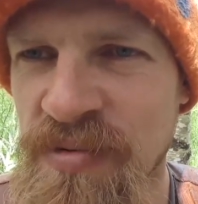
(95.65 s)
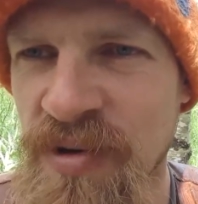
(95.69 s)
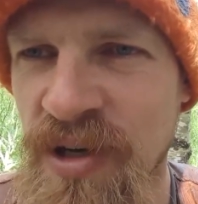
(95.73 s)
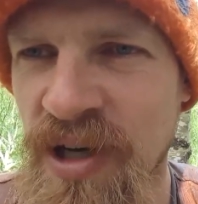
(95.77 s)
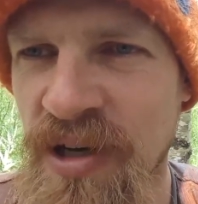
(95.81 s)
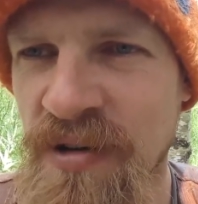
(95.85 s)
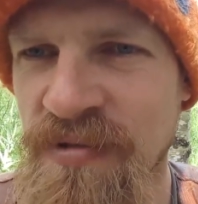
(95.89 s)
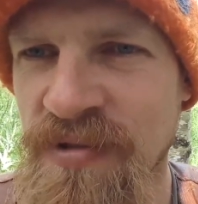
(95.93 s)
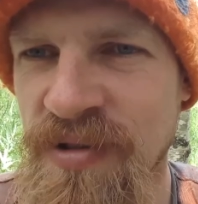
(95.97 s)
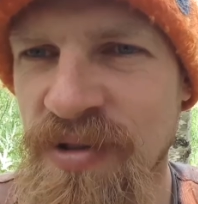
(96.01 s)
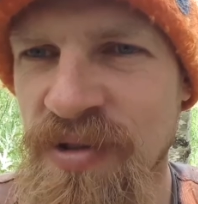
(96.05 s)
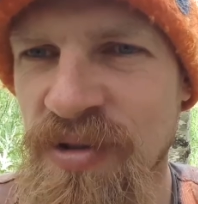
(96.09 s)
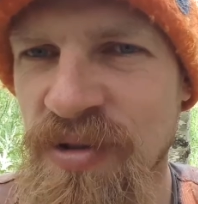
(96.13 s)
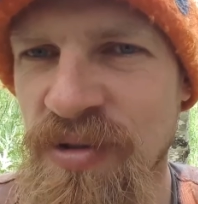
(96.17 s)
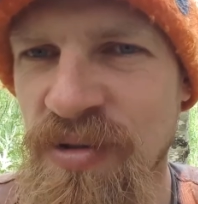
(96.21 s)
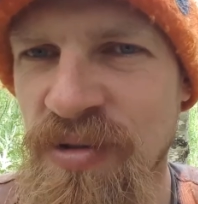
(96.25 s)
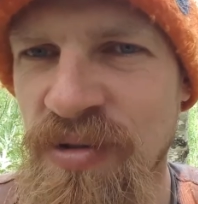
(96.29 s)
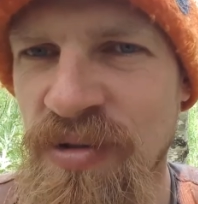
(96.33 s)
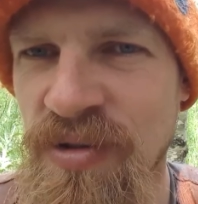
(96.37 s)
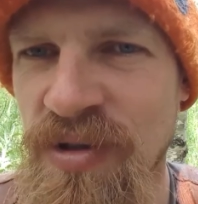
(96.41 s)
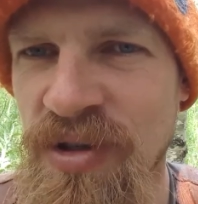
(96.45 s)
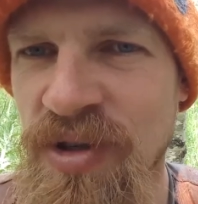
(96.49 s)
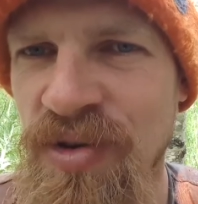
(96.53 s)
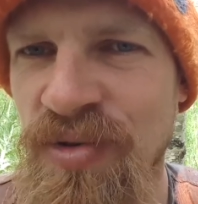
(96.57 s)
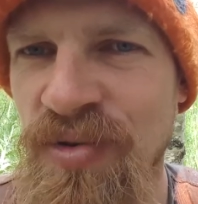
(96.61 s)
We have
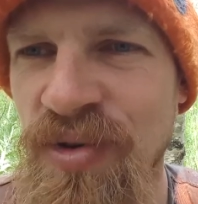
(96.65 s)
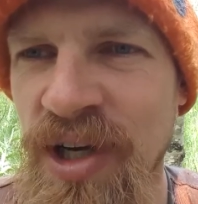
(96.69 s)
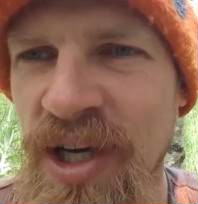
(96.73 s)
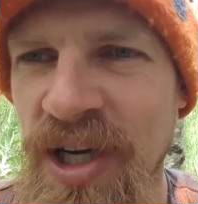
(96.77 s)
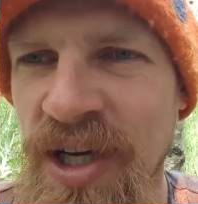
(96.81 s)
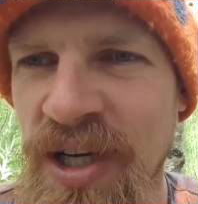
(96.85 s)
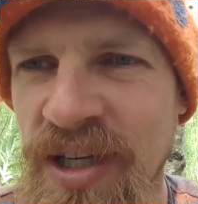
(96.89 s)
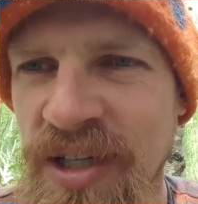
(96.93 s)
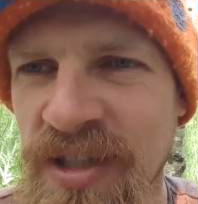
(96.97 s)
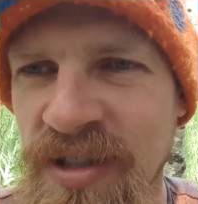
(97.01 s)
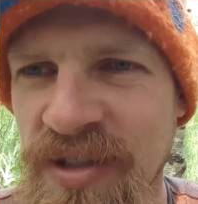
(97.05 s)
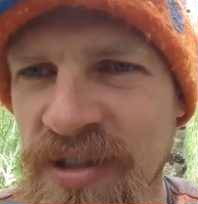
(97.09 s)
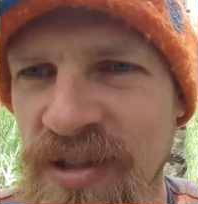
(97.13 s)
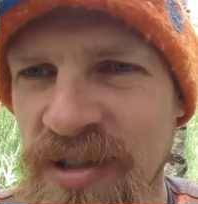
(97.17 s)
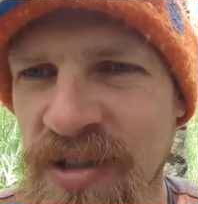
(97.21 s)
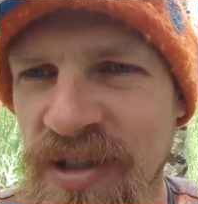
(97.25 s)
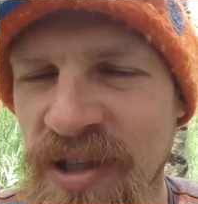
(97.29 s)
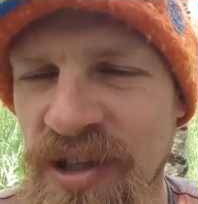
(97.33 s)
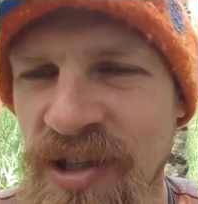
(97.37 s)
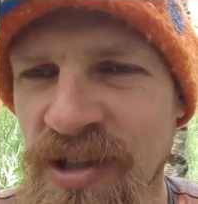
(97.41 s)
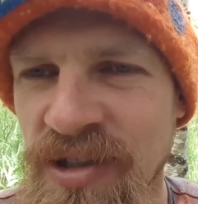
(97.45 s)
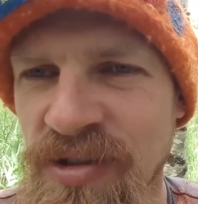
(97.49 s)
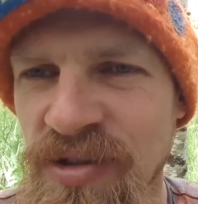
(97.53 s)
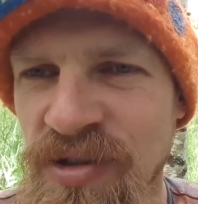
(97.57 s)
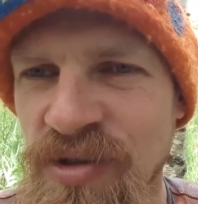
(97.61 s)
to create
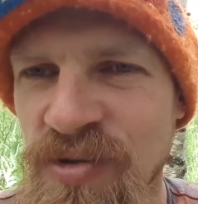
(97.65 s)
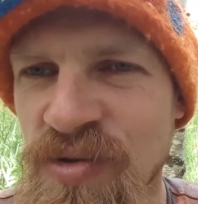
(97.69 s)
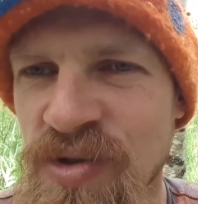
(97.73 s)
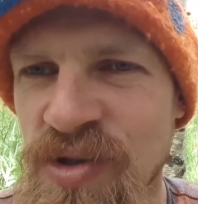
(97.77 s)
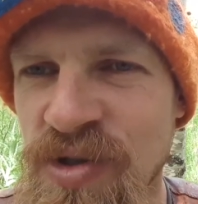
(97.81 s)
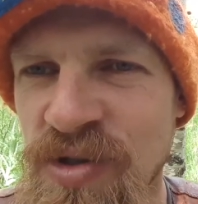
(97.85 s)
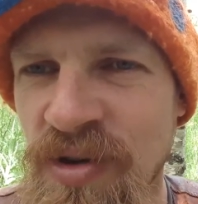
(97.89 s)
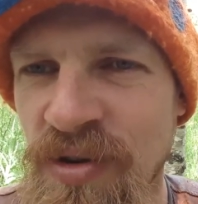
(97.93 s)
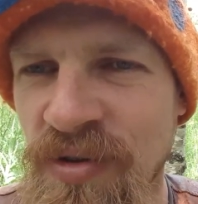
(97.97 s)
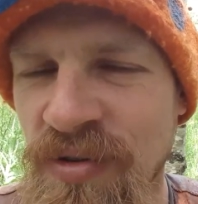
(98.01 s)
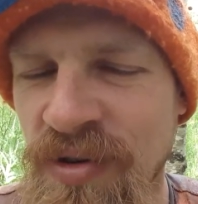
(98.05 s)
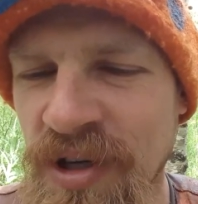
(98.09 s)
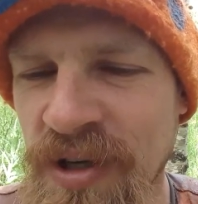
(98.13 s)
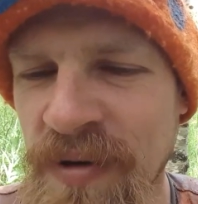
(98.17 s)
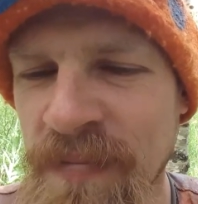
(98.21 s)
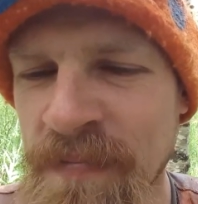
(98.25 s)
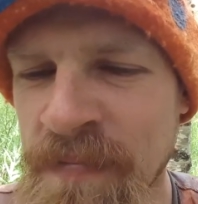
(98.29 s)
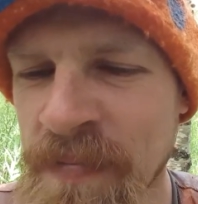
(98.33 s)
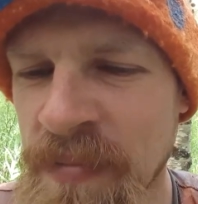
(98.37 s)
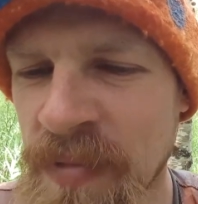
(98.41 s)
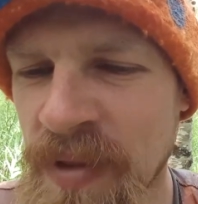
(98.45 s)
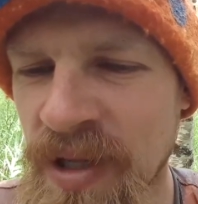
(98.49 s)
a new story,